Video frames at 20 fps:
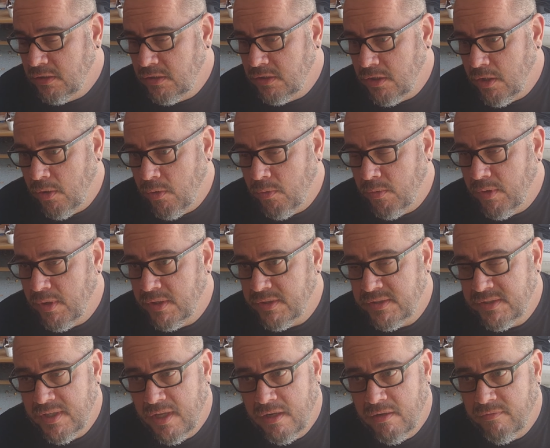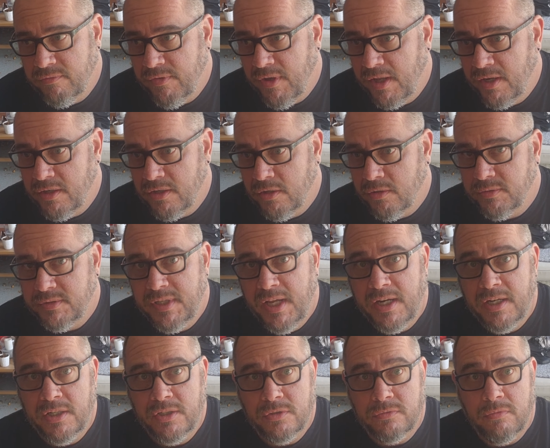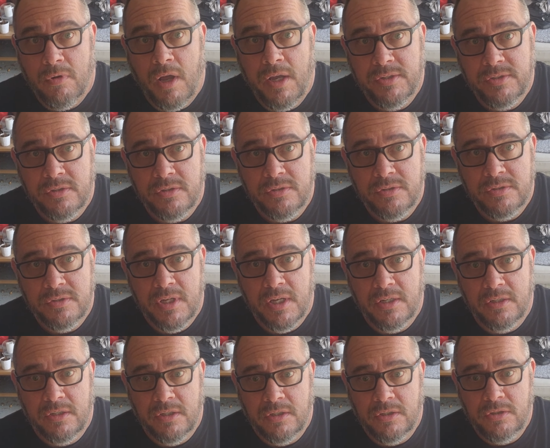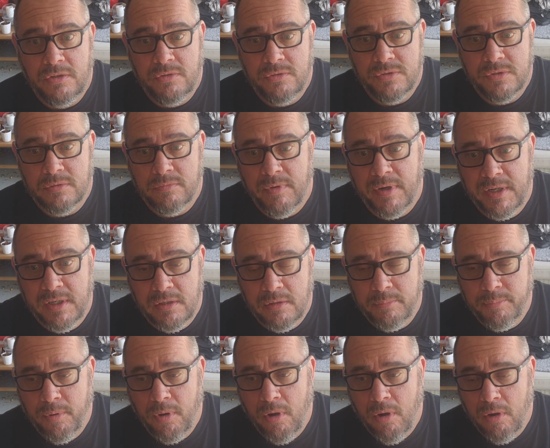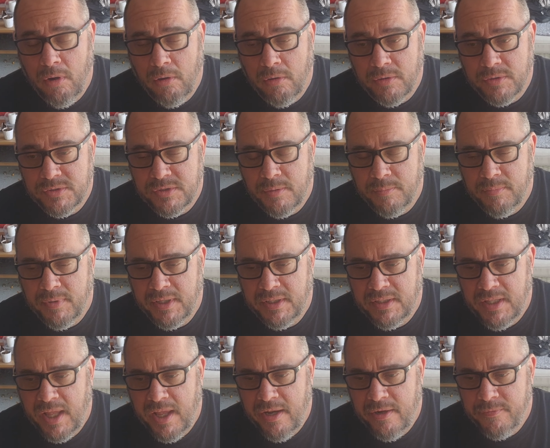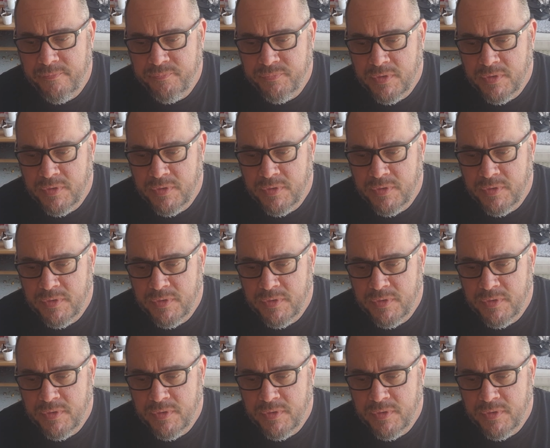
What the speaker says: you know, a set of, I don't know, 10-inch risers and going to use the regular bar or something like that,